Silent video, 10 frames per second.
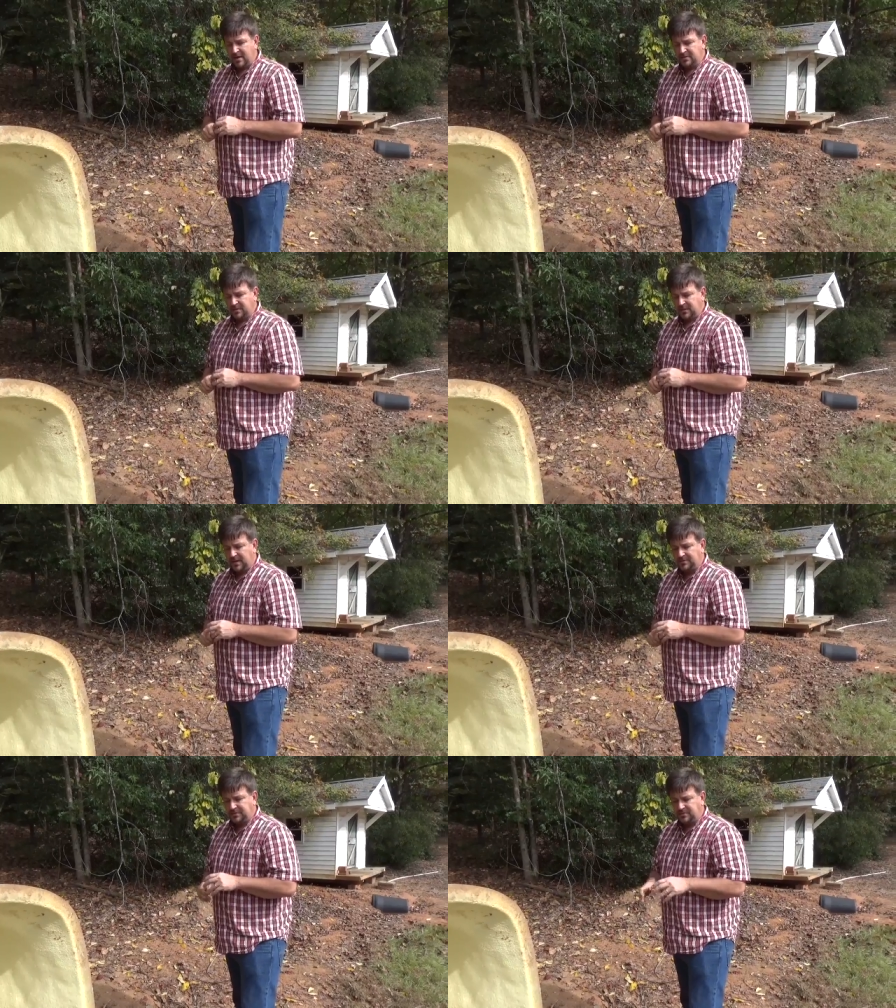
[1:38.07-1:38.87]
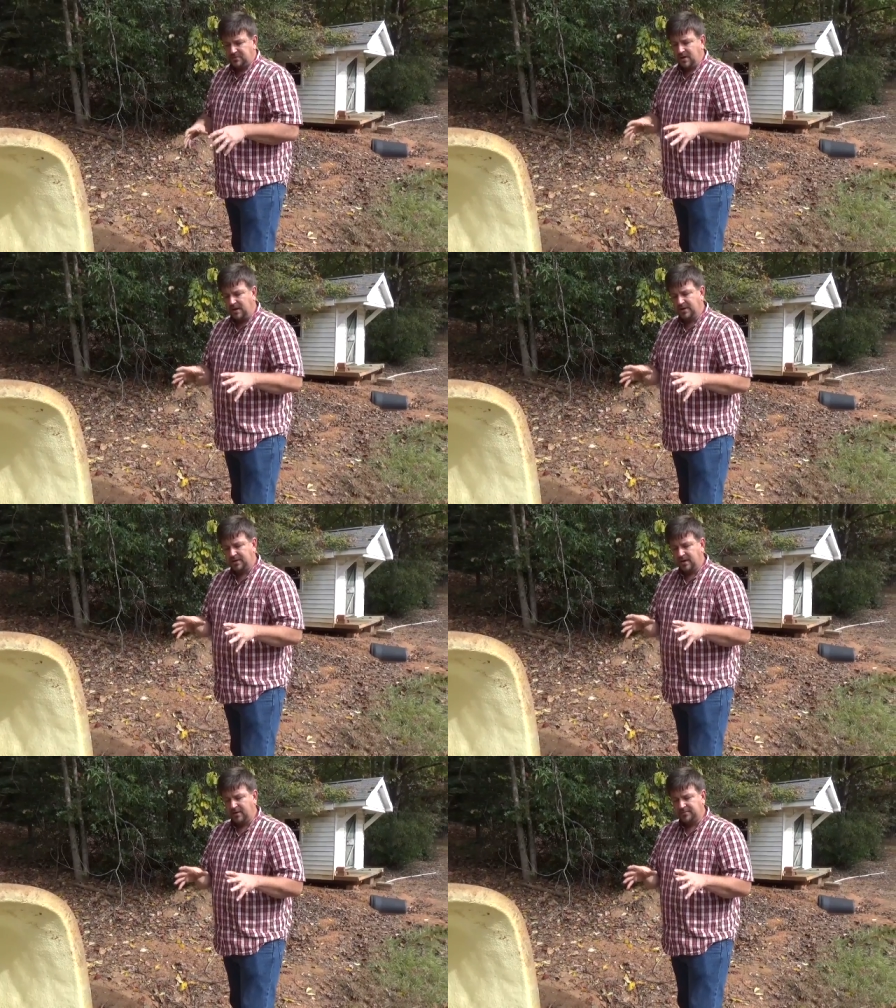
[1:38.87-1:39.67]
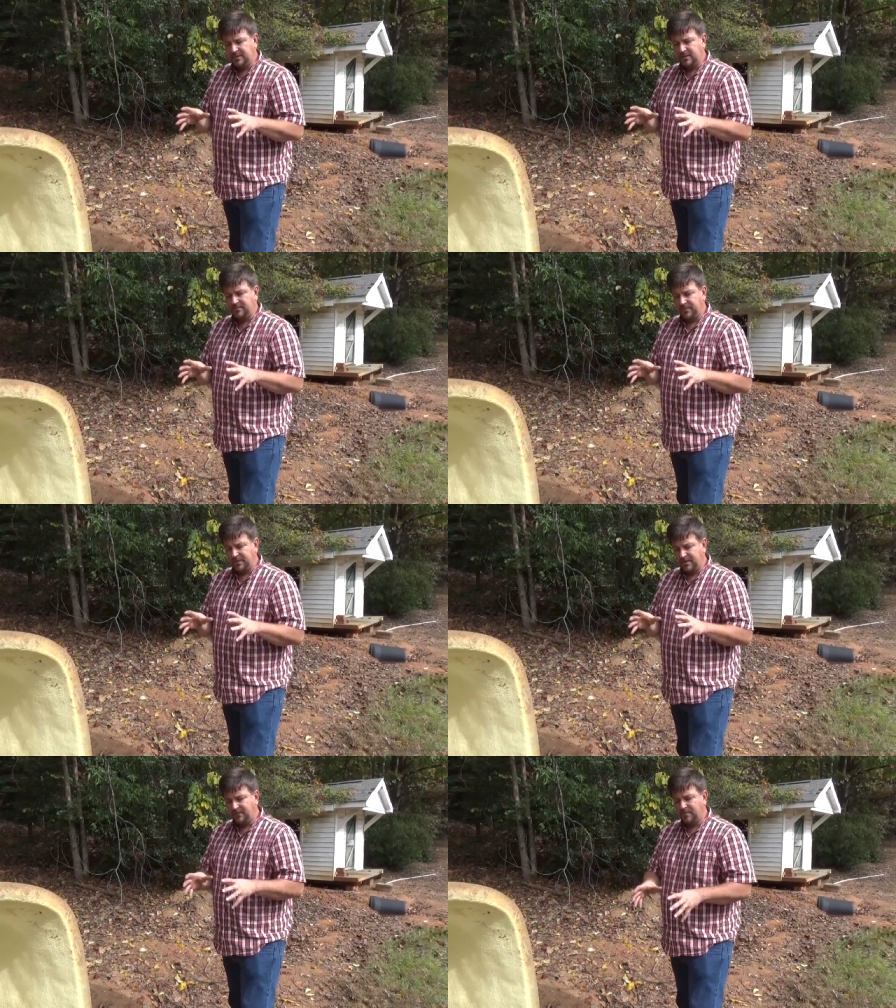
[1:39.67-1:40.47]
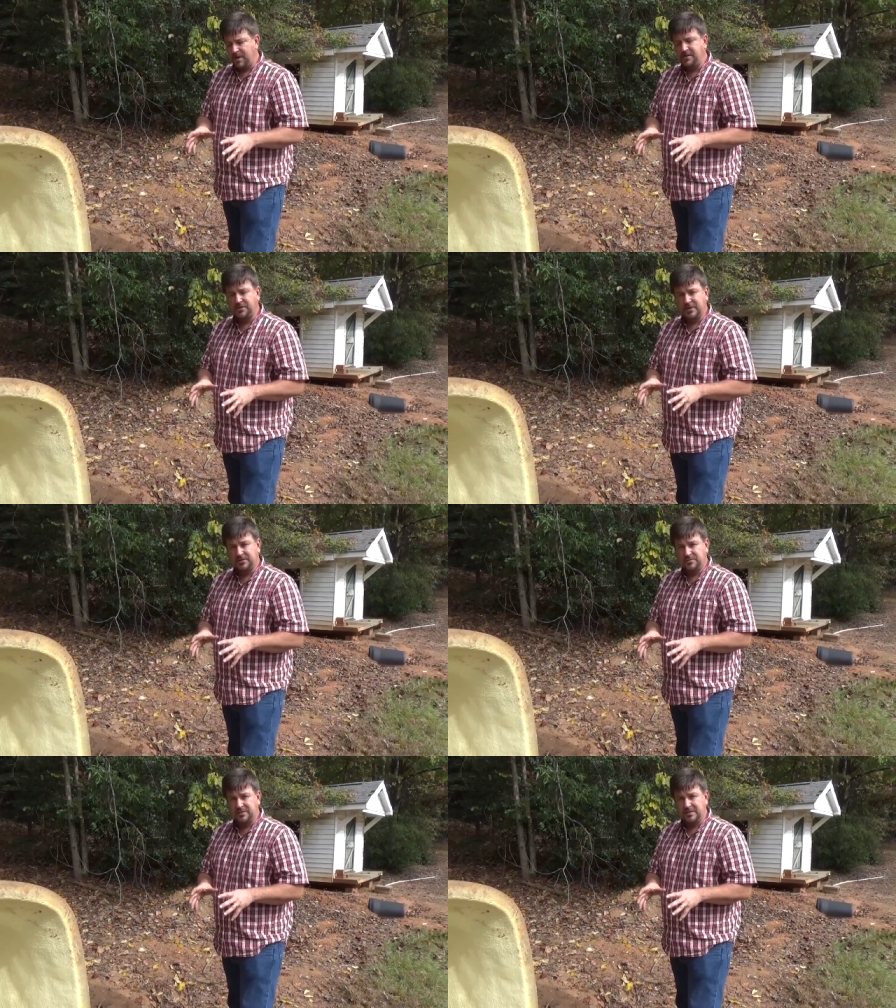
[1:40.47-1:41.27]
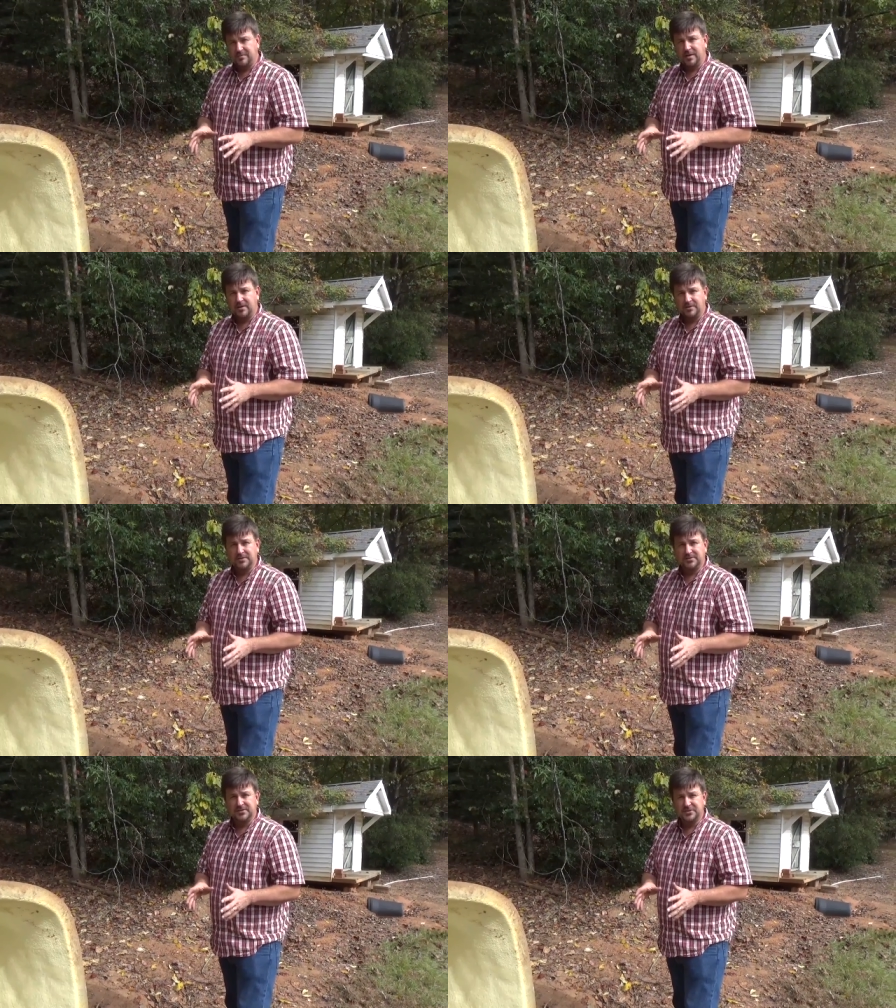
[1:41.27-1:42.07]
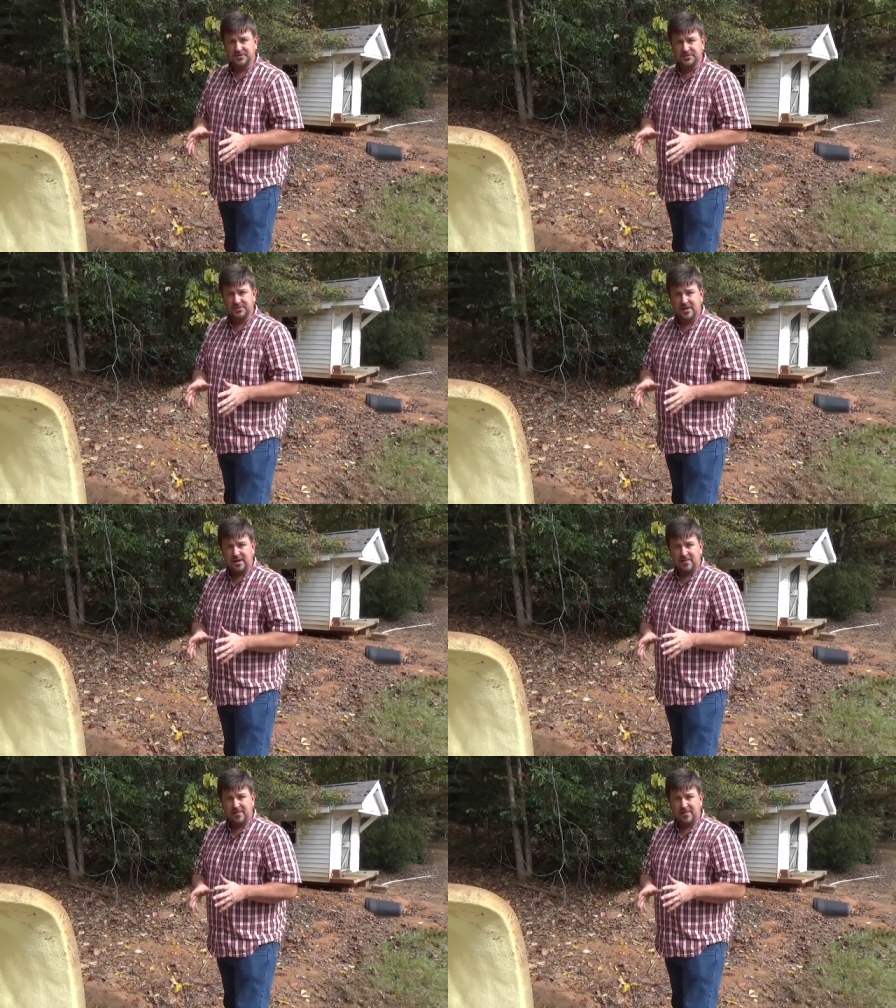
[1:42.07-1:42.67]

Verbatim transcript: So it allows you uh, to get the information that you need to make good decisions